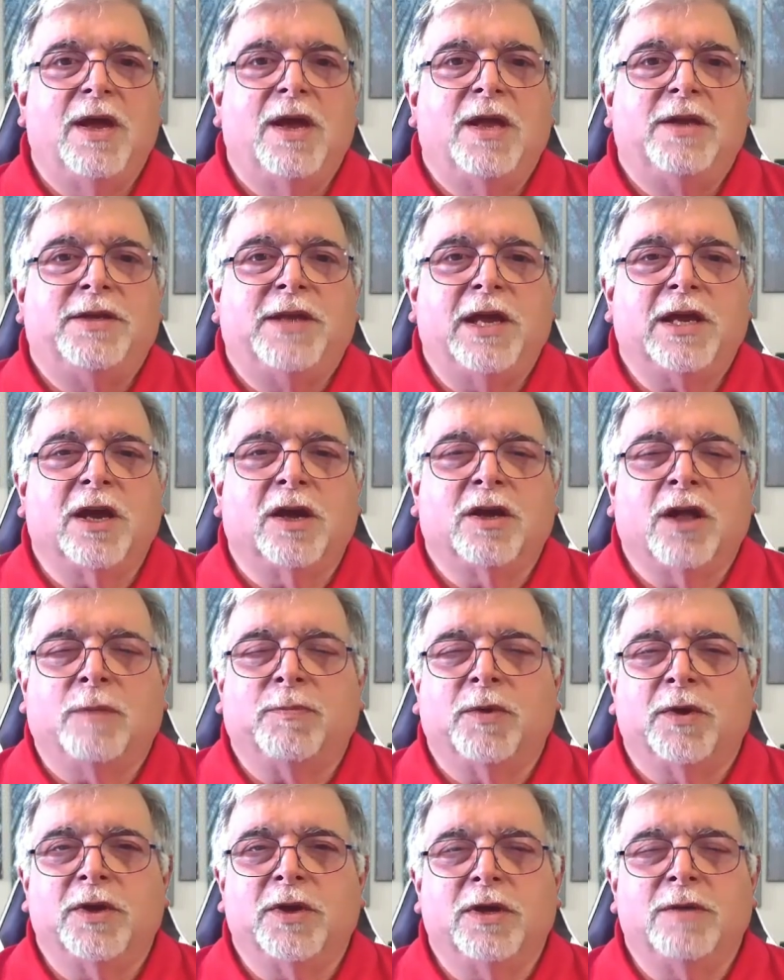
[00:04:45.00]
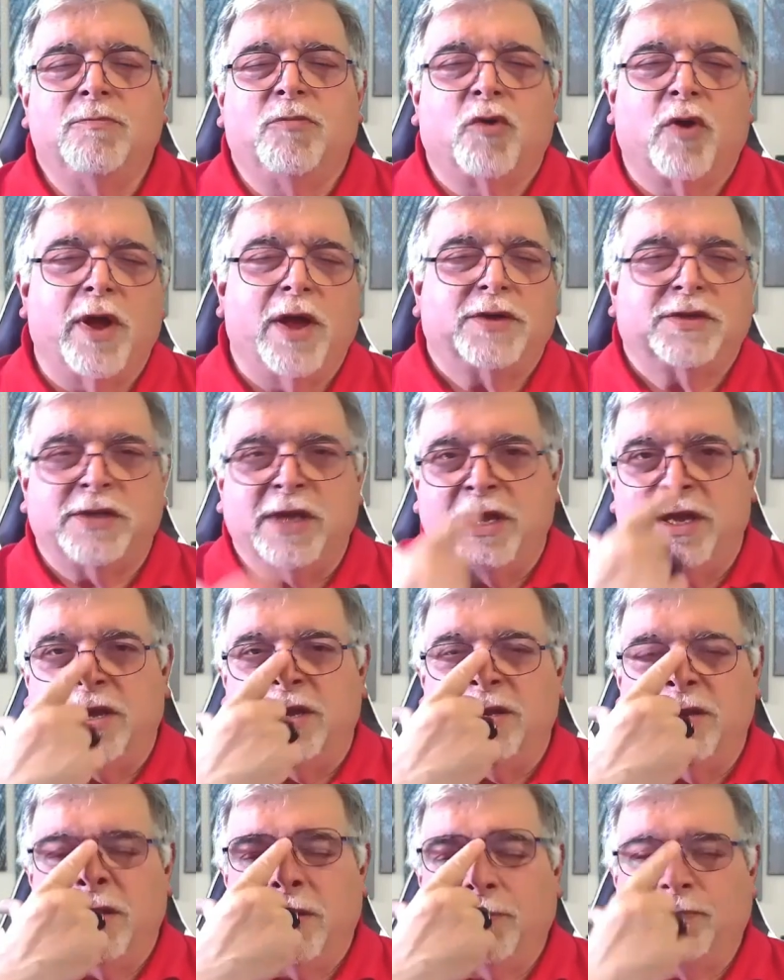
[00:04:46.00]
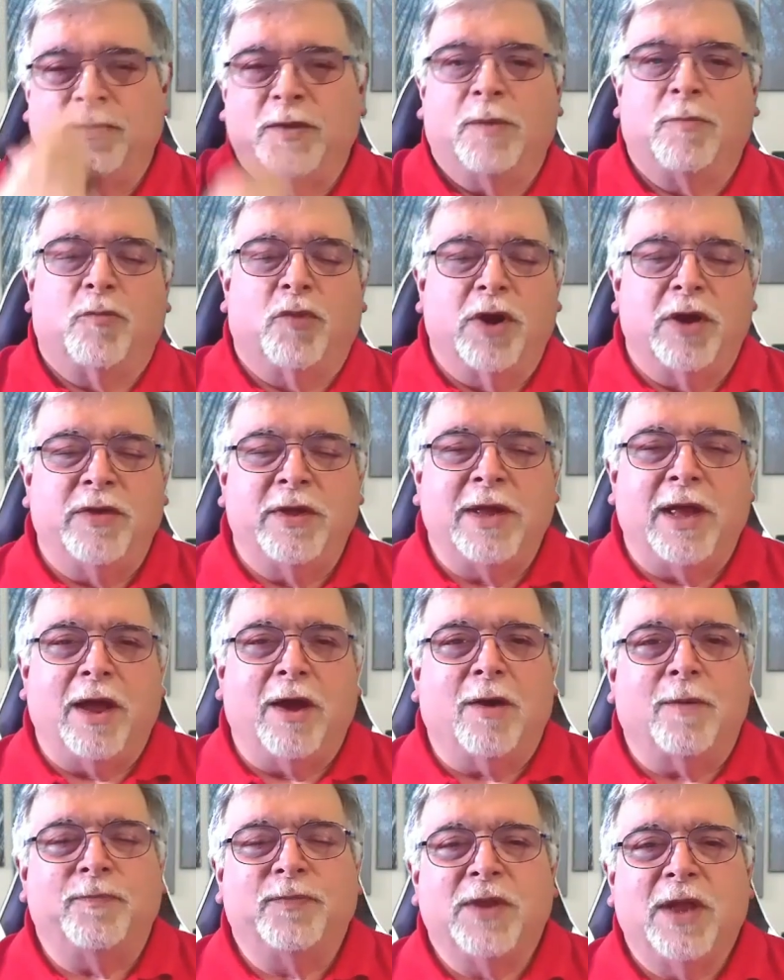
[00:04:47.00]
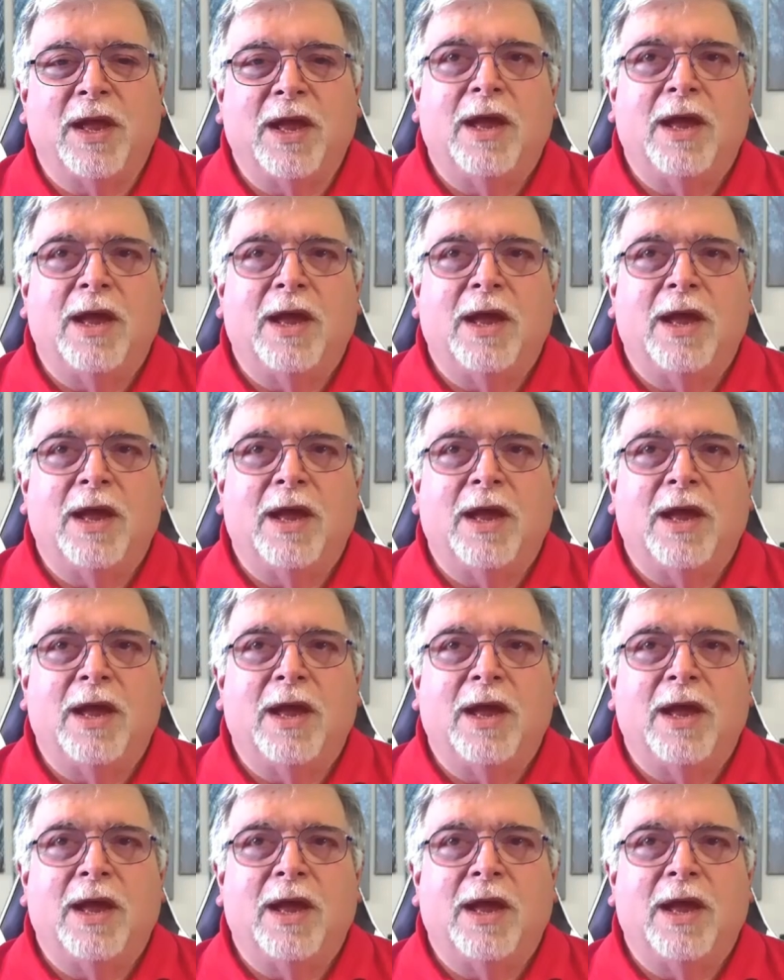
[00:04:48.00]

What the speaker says: Take a couple of good breaths in, breathing out.